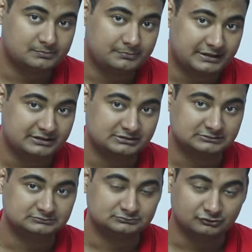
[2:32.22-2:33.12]
played
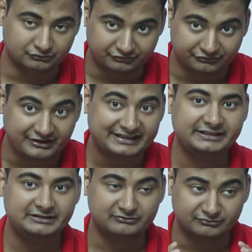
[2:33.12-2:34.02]
a
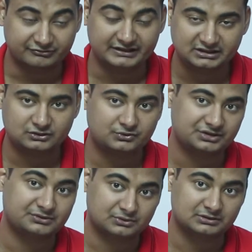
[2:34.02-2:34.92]
very, very
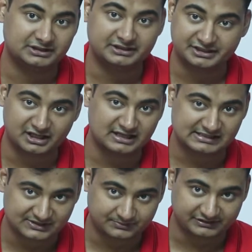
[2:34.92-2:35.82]
crucial role in
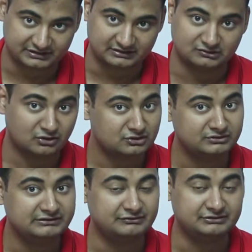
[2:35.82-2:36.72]
international space, not
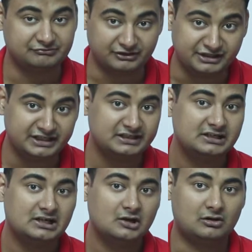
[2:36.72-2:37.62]
only with funding,
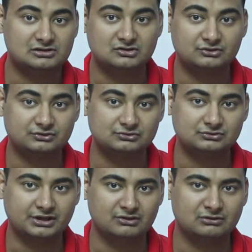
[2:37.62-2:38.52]
also
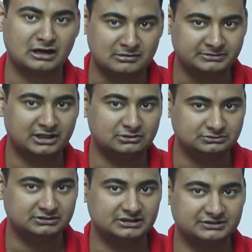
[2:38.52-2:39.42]
to, you know, calm
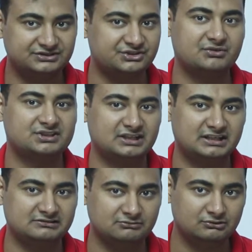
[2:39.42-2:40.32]
down the situation
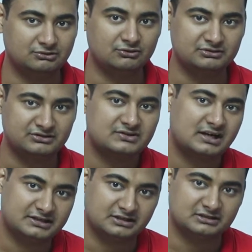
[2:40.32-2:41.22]
and don't
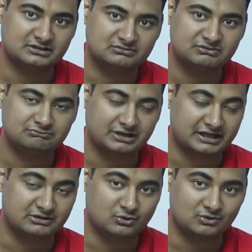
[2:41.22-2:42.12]
start another
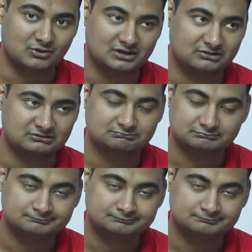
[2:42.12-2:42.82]
Second World War or